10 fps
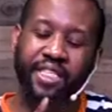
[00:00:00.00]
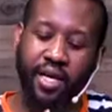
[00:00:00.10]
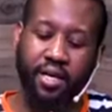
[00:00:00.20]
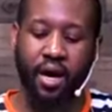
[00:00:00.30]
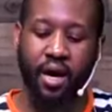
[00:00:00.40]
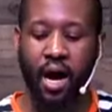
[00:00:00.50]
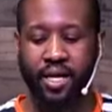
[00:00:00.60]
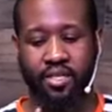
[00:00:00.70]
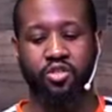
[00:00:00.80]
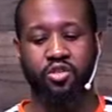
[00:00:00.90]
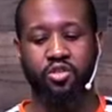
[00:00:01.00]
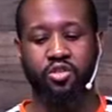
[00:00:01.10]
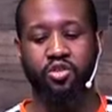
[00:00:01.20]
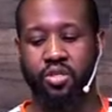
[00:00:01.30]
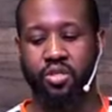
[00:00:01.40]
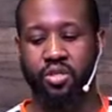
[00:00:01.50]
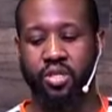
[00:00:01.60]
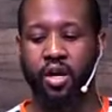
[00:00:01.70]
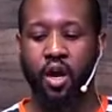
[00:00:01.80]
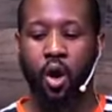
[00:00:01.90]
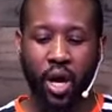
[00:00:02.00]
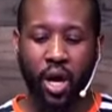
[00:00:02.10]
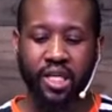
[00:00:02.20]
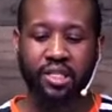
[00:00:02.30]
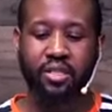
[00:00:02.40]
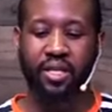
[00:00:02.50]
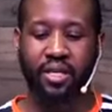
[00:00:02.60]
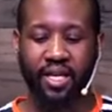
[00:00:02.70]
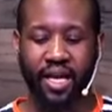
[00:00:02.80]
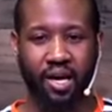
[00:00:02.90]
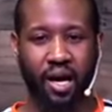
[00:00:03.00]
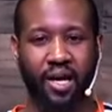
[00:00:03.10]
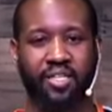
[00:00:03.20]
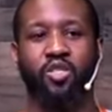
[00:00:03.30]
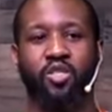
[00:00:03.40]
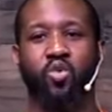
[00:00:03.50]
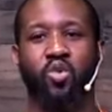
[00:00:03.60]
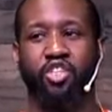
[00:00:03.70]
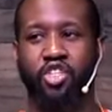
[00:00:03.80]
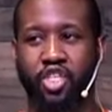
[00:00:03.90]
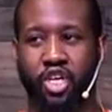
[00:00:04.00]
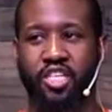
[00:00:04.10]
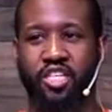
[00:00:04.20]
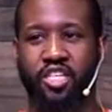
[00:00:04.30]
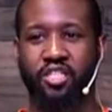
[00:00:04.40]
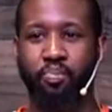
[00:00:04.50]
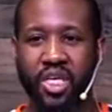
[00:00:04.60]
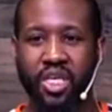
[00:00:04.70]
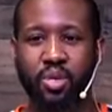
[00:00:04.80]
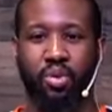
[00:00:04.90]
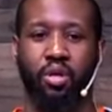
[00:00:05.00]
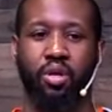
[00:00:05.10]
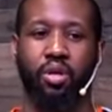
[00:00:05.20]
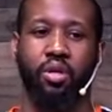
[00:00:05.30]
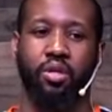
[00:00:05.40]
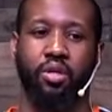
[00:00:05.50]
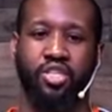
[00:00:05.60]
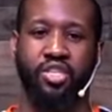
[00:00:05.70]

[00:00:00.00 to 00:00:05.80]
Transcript: that God is saying to you today? What is it that God is saying to us as a church, as a people